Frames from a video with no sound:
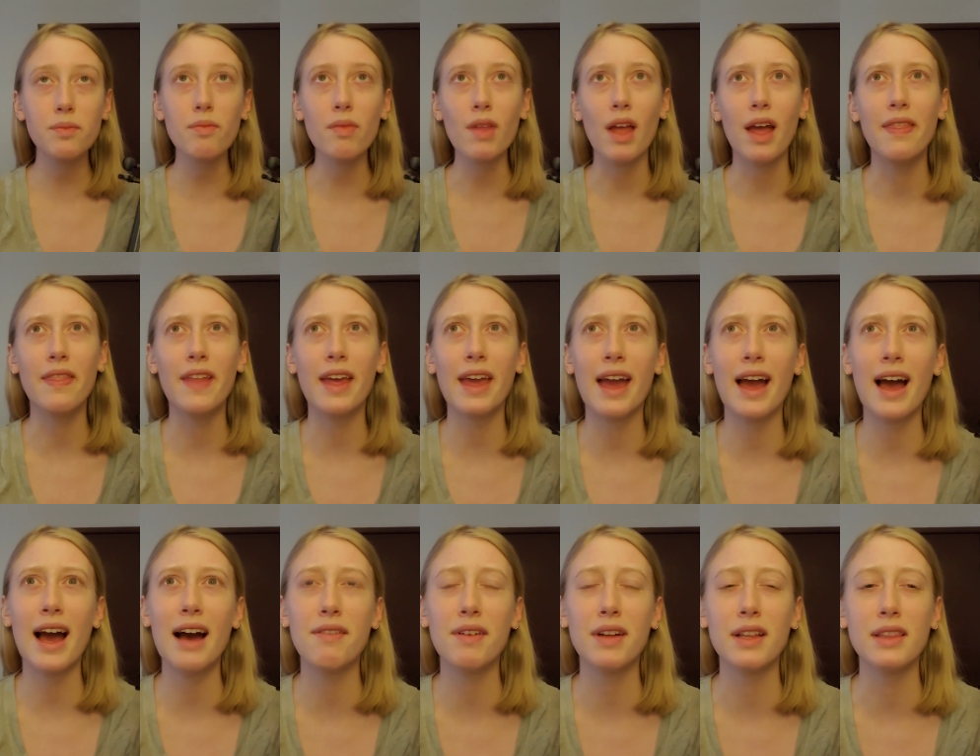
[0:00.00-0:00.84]
they
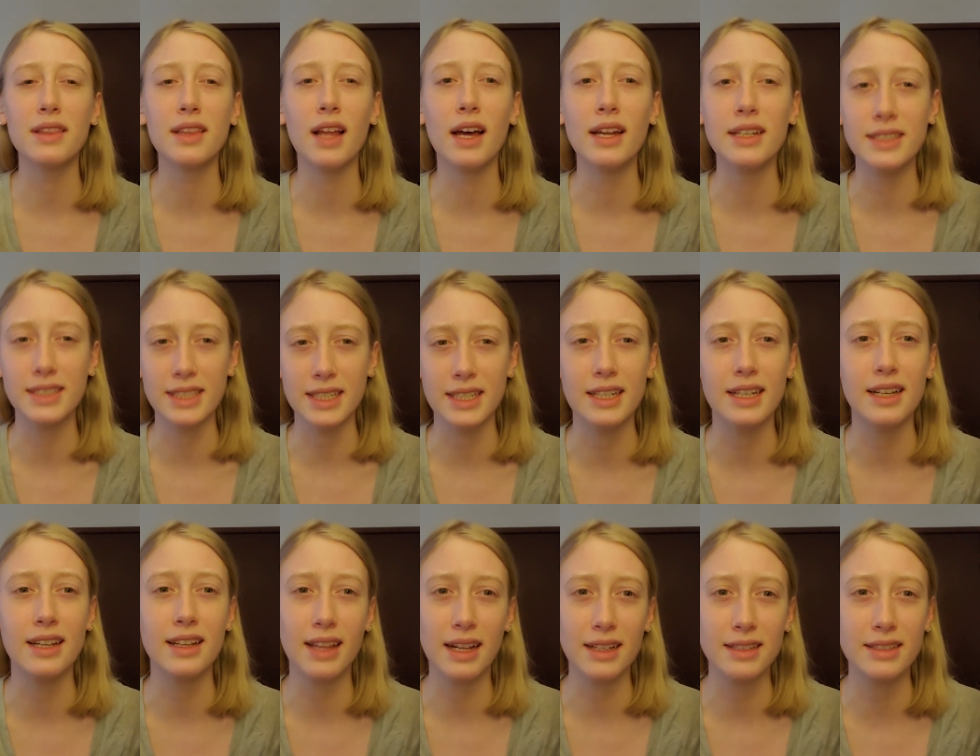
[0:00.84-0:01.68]
have a
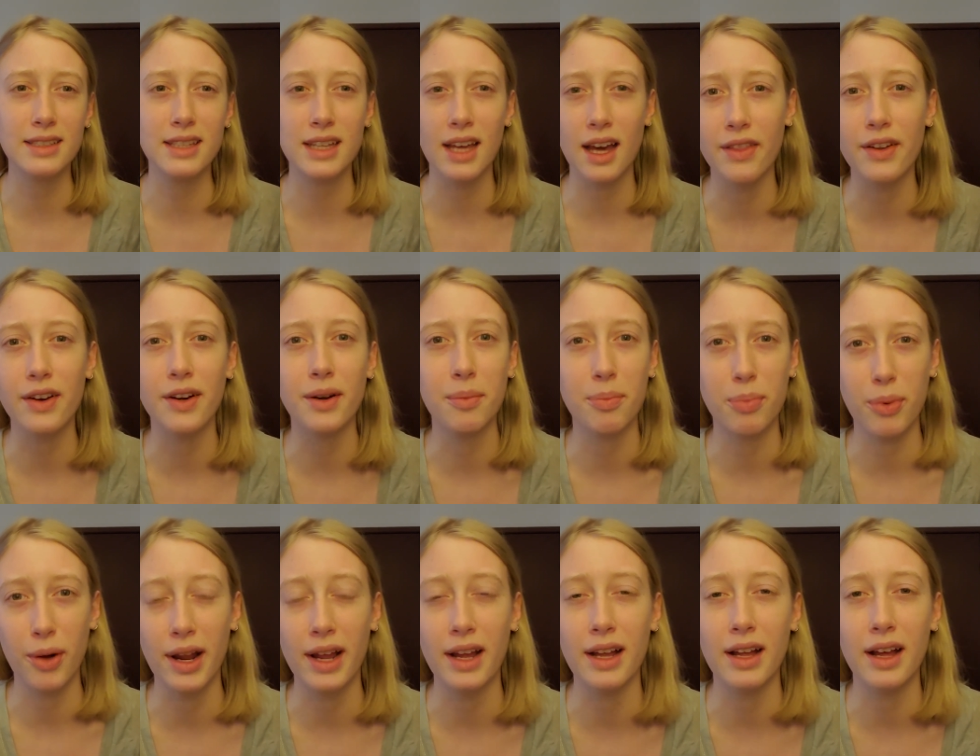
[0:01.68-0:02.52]
London, that's the other
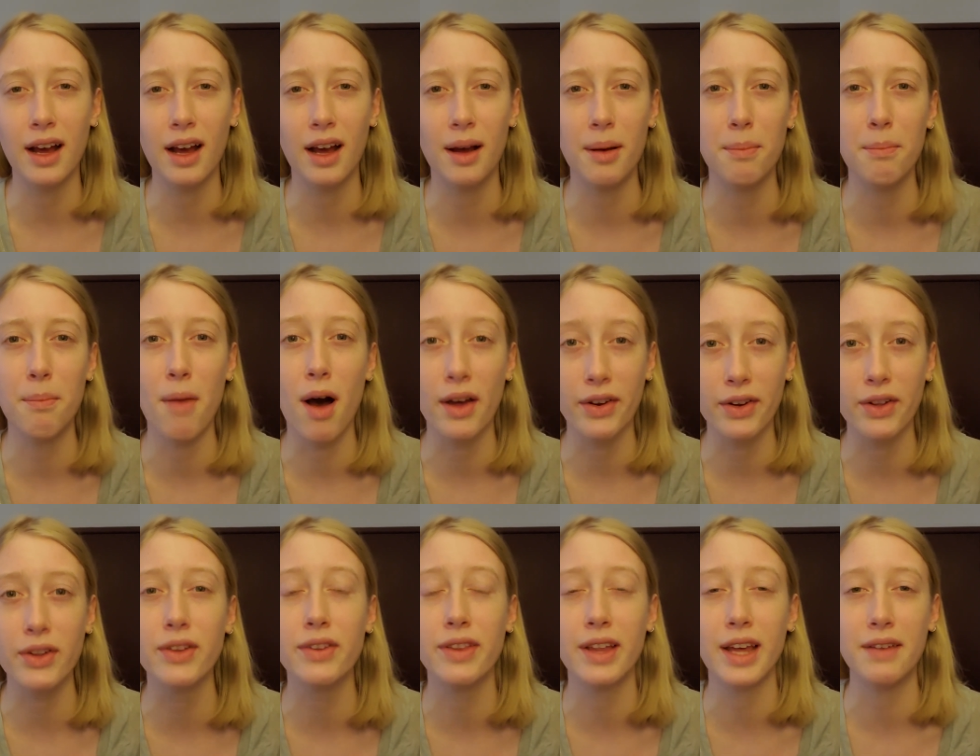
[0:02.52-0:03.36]
brand,
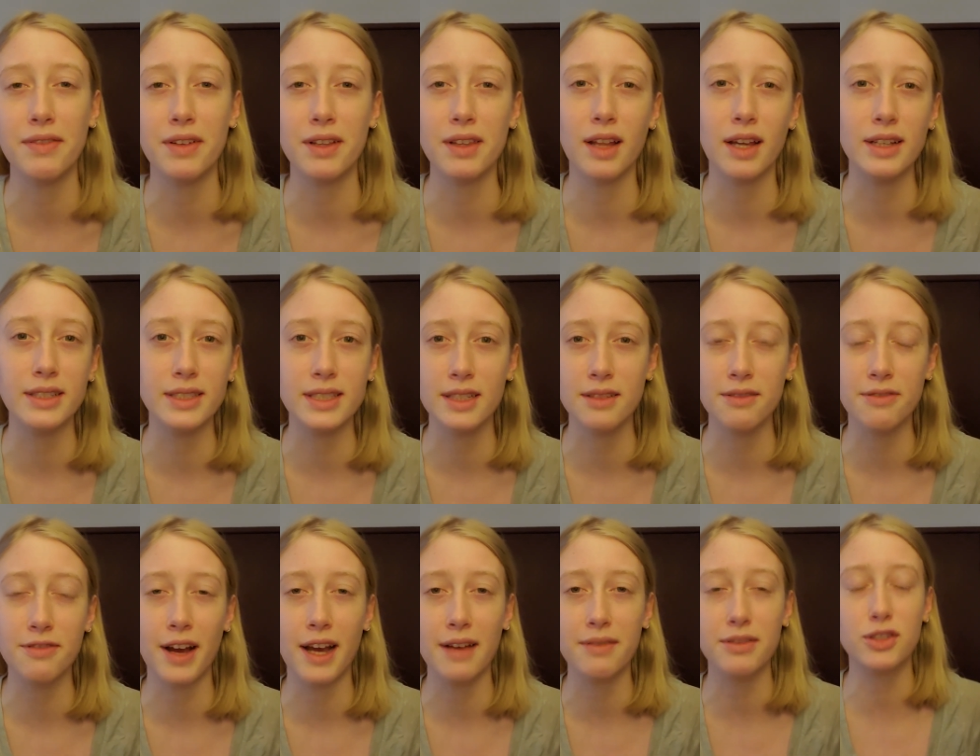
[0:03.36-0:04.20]
model. They have a London
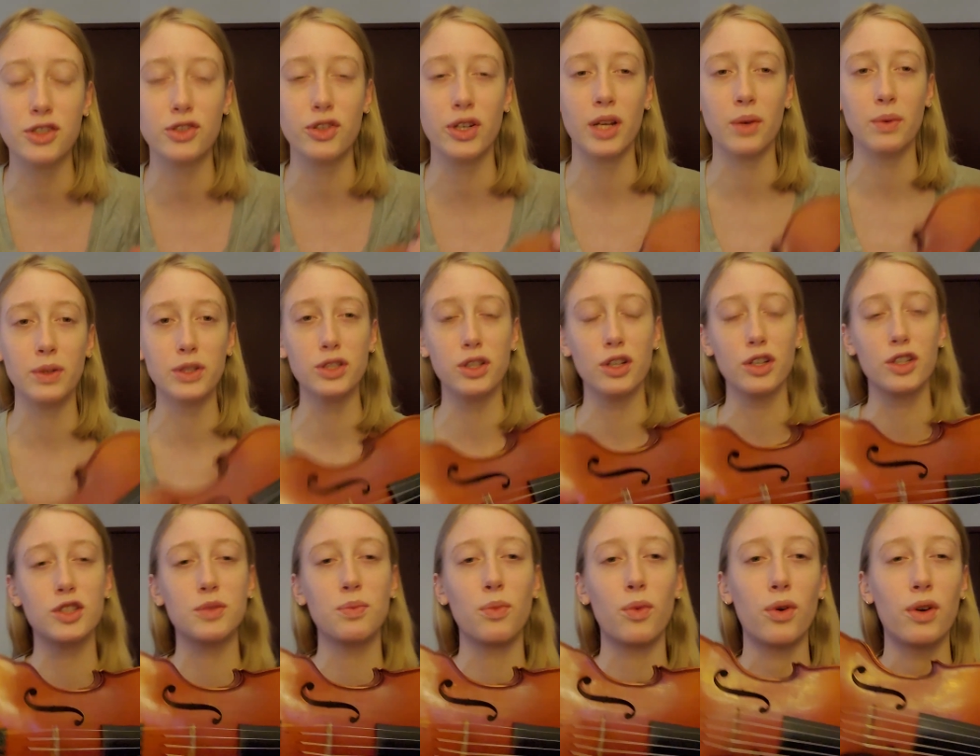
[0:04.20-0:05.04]
5-string, which
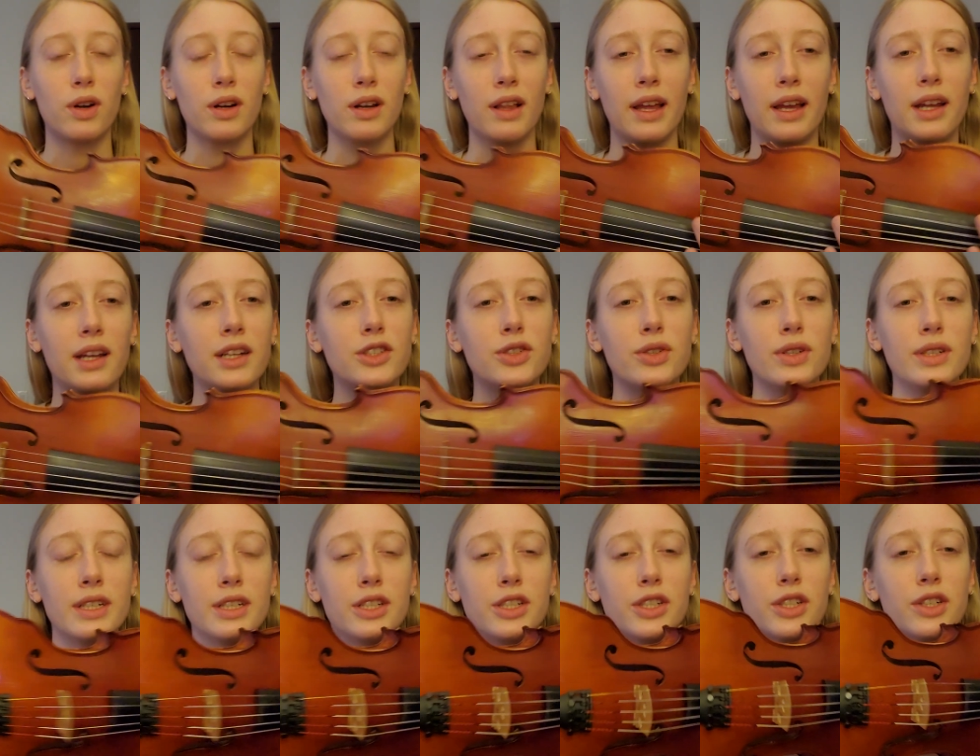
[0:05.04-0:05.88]
looks more like a
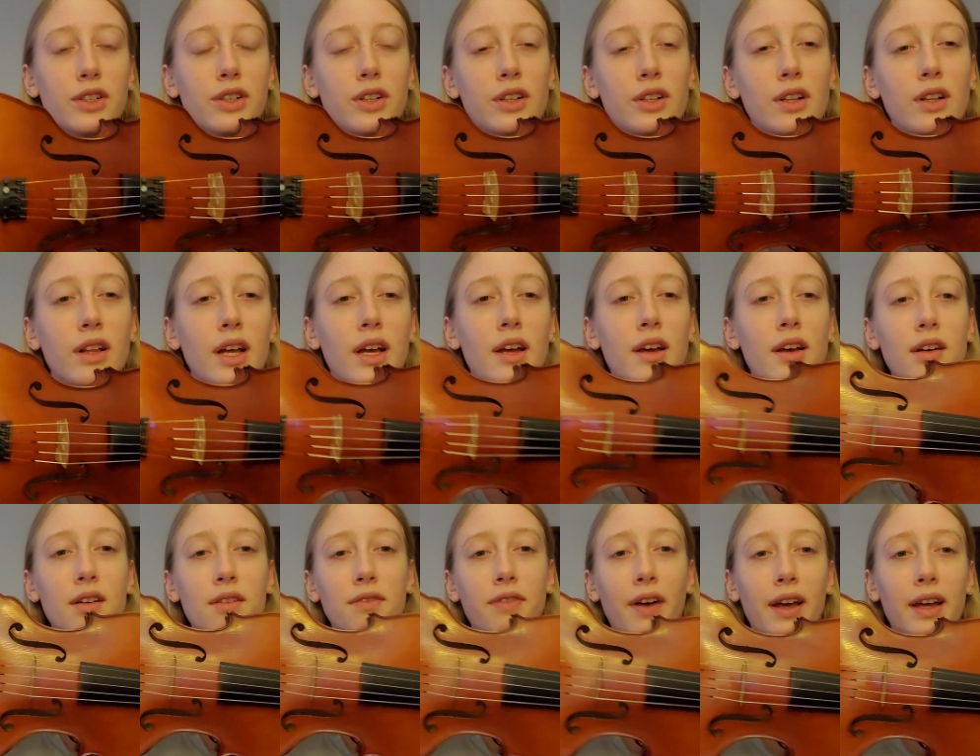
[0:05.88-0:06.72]
traditional
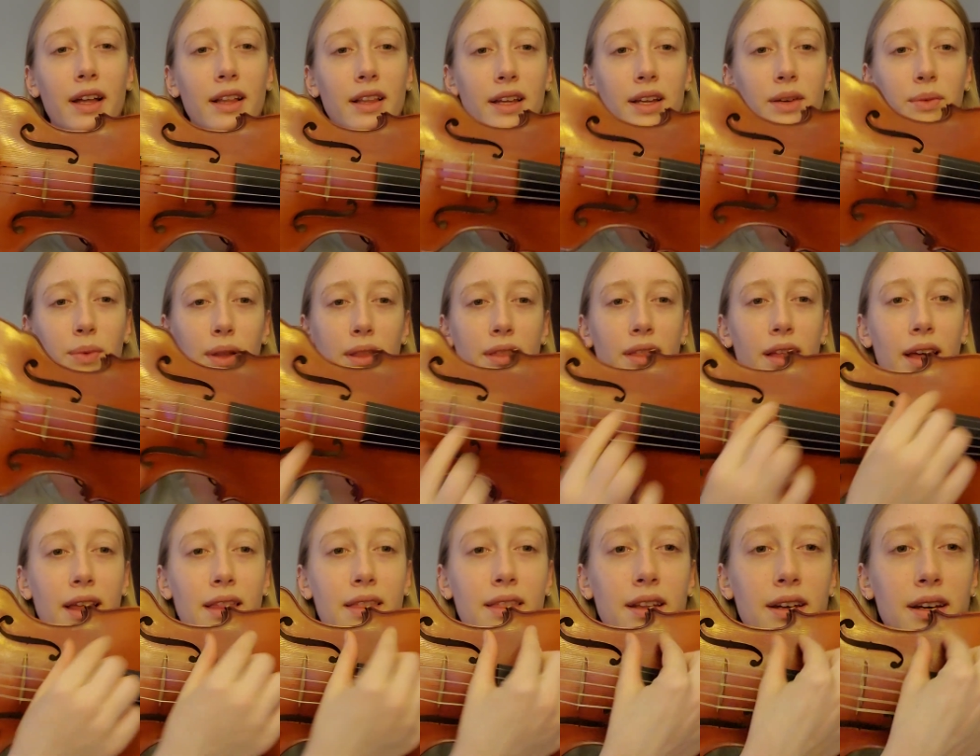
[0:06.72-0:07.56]
violin with
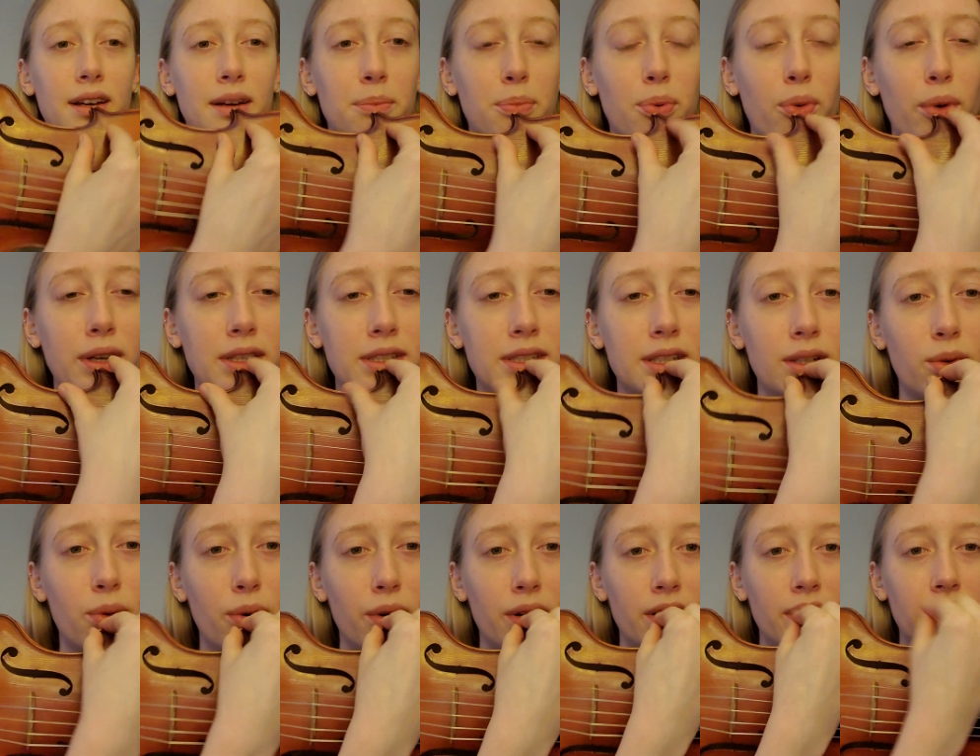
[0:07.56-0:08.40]
like the pointed
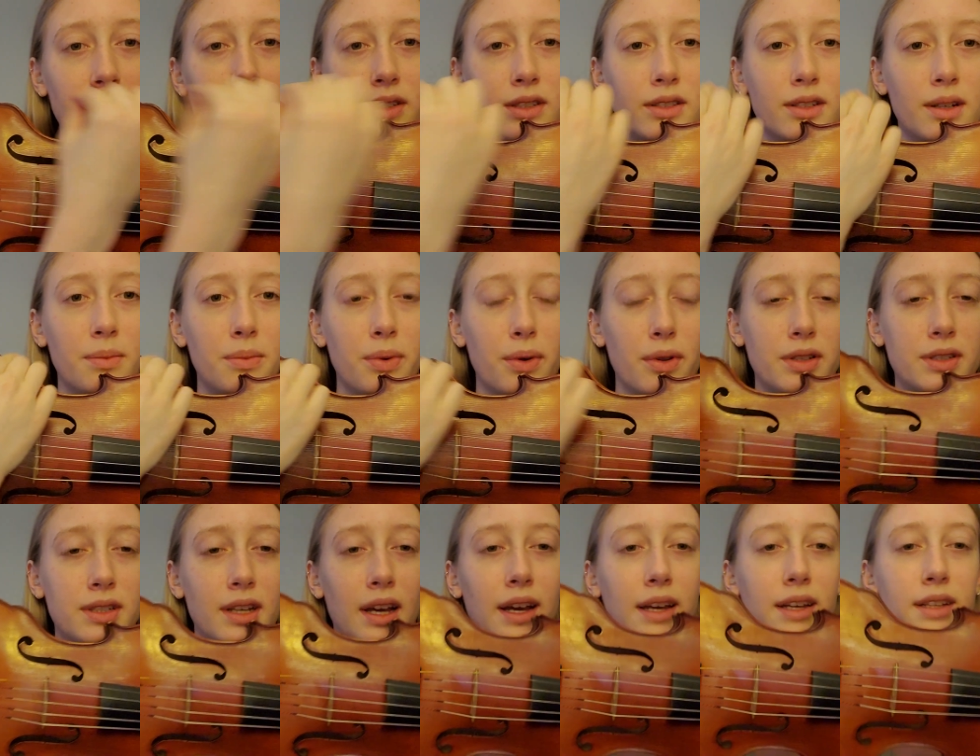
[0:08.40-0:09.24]
corners on both
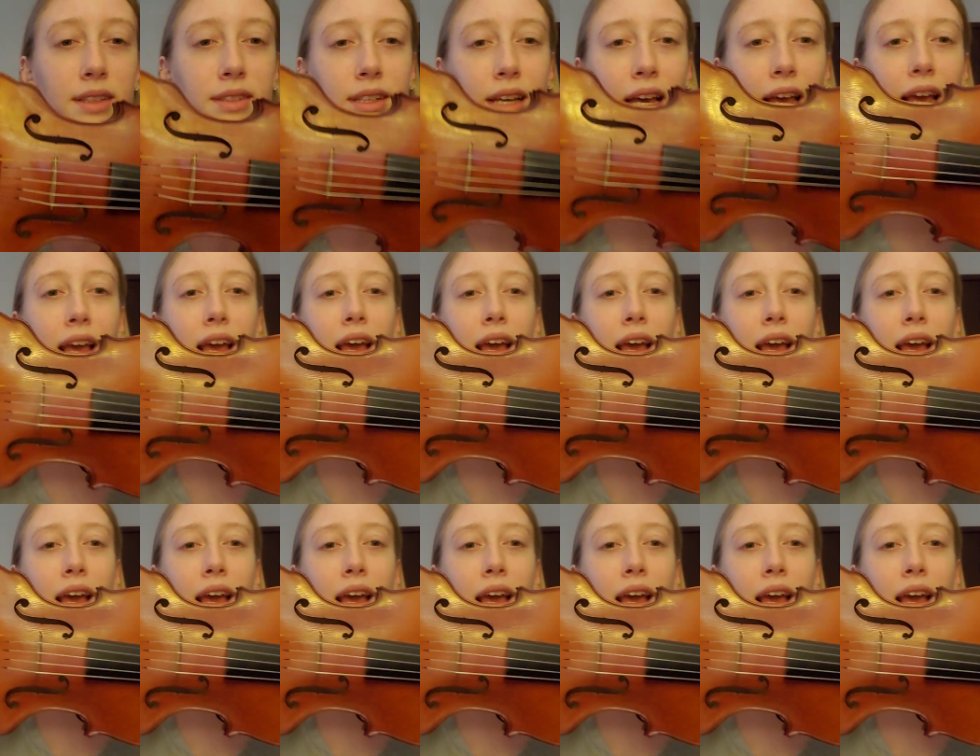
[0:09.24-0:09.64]
sides.